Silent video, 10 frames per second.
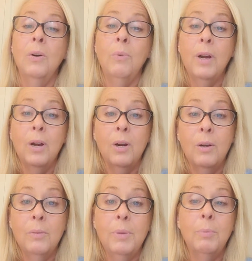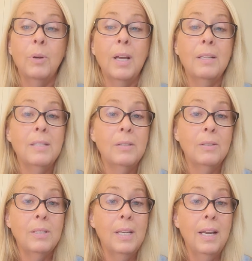where people are kind of
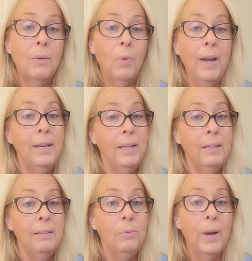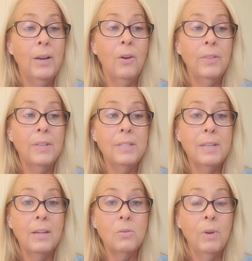still sitting and waiting on this
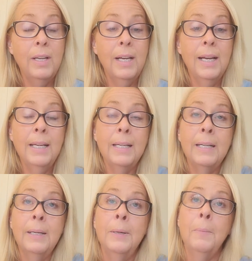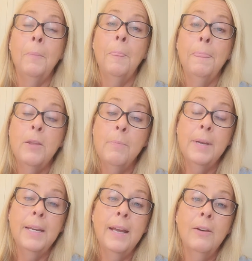next rate hike to
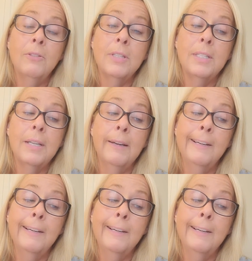be announced